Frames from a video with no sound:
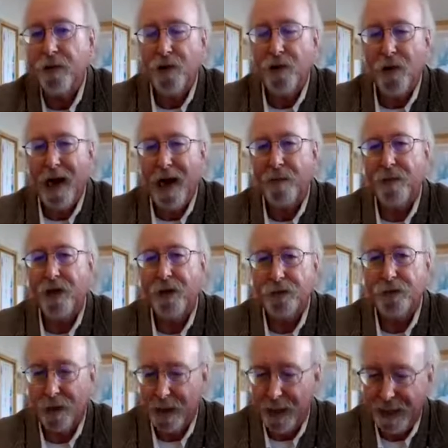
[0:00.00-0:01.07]
parameters
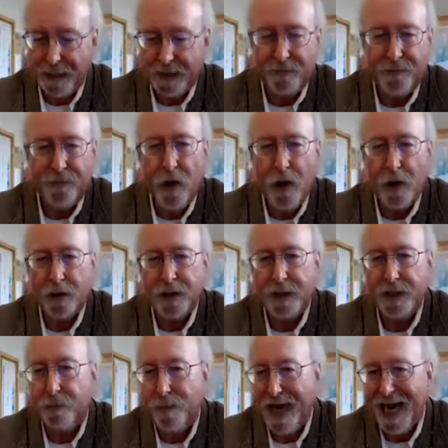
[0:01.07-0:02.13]
related to fault.
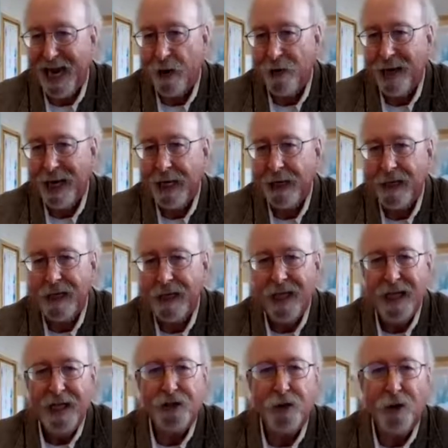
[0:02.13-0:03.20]
It's bearing.
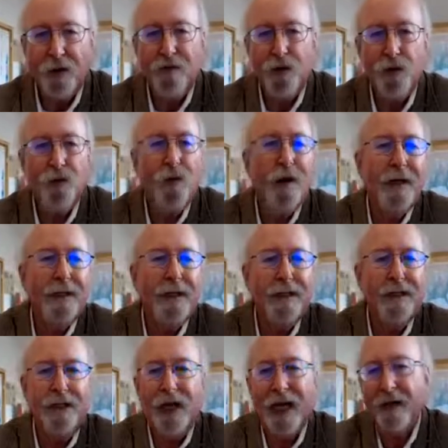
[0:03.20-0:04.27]
So if you wanted to
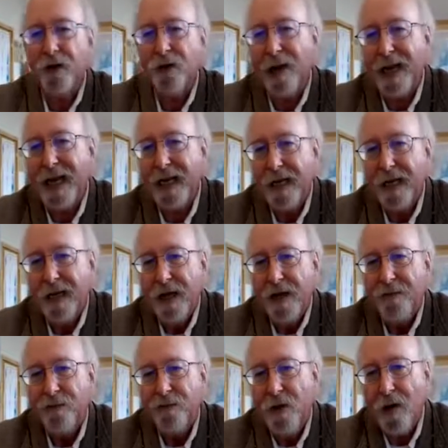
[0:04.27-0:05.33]
generate
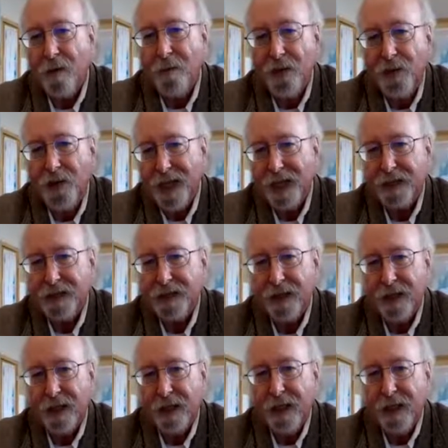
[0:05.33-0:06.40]
from this
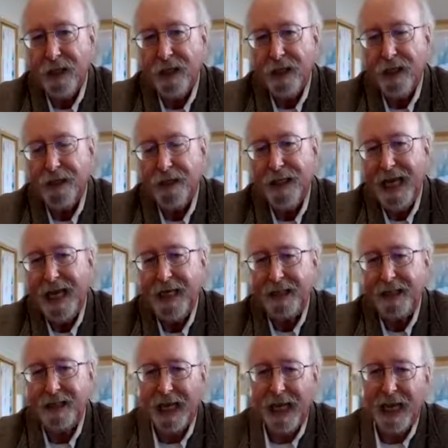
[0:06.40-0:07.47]
data
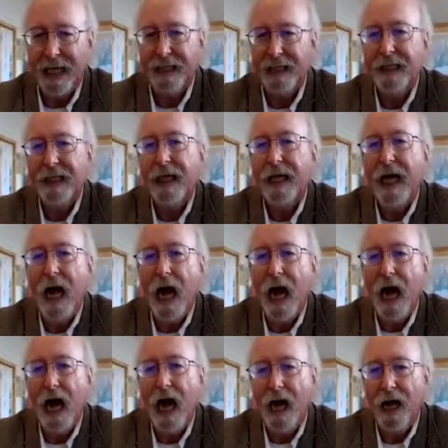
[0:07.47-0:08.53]
set
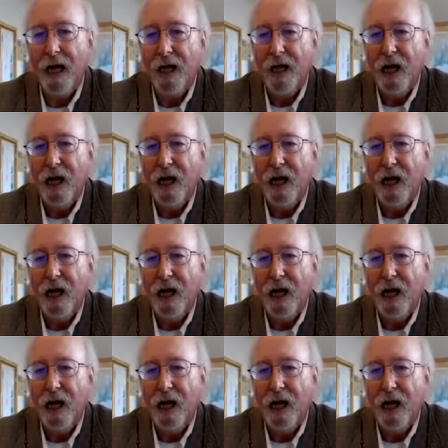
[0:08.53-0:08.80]
a